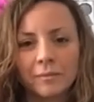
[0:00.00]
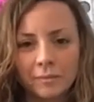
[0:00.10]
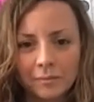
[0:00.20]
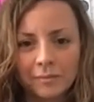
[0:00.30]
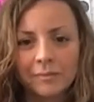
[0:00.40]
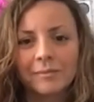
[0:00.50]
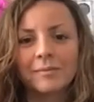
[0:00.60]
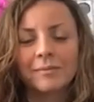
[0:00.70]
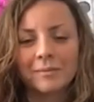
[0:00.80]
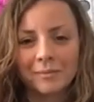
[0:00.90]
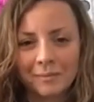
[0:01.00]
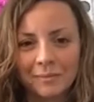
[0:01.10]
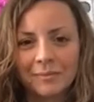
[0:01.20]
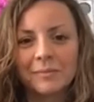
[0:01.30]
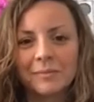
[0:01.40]

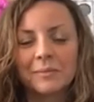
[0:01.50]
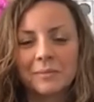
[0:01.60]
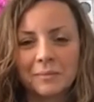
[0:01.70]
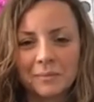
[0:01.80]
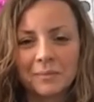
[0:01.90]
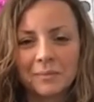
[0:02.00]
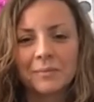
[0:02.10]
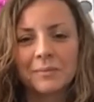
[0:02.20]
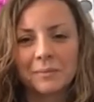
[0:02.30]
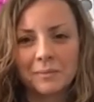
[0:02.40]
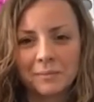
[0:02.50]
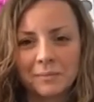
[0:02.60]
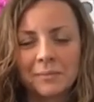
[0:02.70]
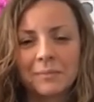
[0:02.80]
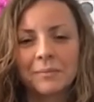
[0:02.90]

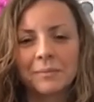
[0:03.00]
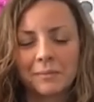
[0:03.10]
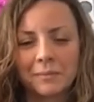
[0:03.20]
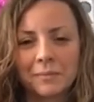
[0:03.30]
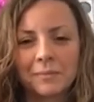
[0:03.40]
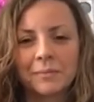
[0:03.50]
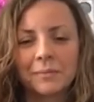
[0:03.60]
[no speech]